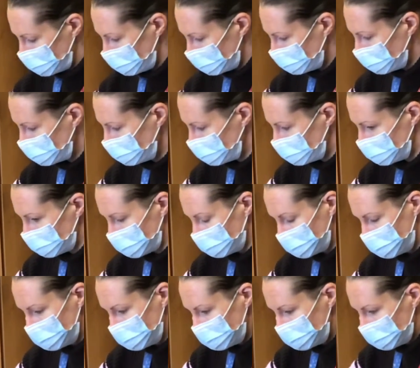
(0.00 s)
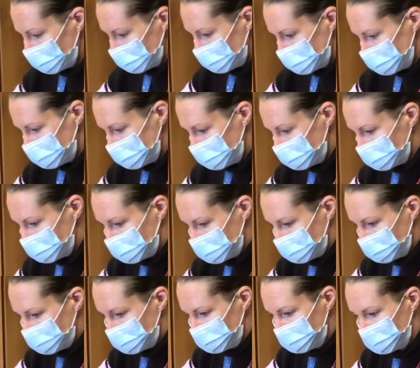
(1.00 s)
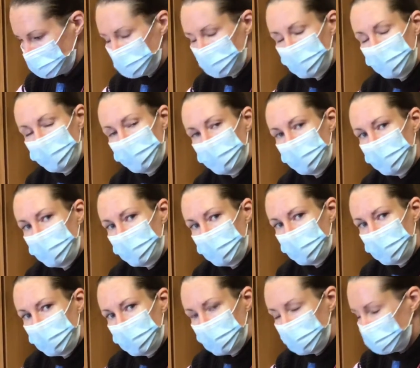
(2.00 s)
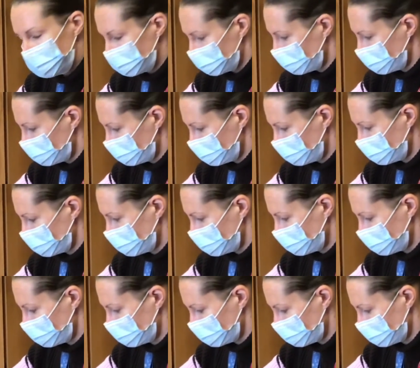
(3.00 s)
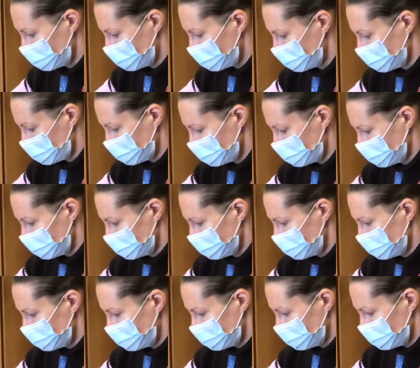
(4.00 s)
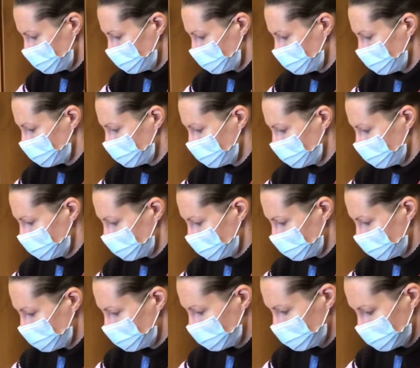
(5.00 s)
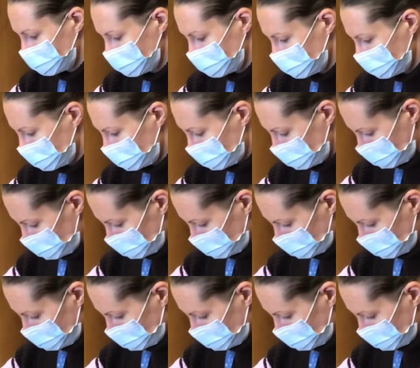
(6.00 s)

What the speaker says: Yeah. And that's one thing I do with my meat when I get it. I split it in meal